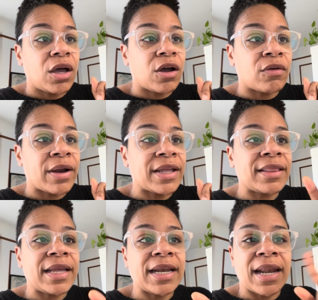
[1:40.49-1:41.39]
All right.
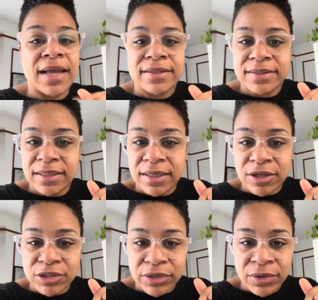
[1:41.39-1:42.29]
Then it has the
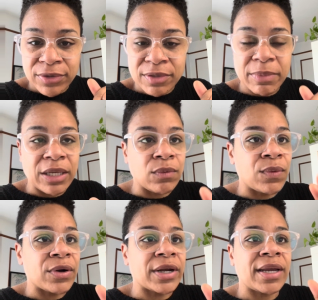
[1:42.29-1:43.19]
undercooked meat
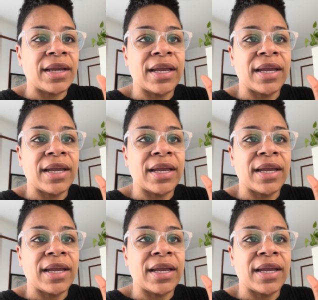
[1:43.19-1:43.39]
warning.